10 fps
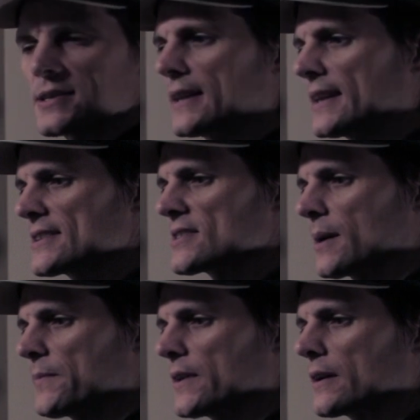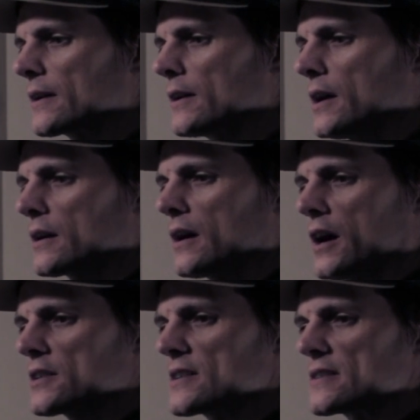unless something
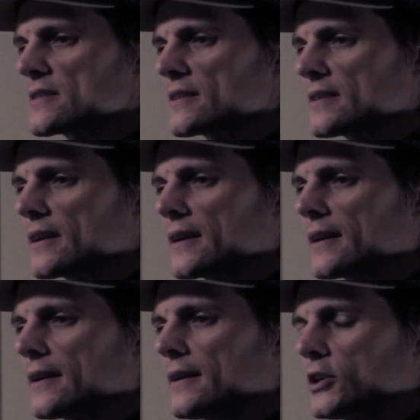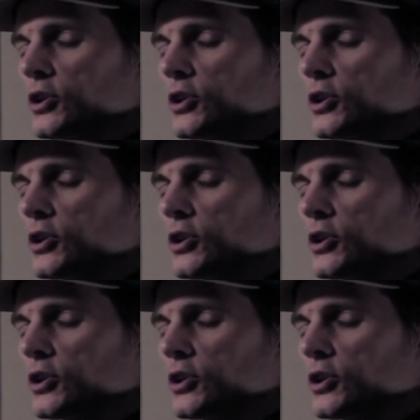causes the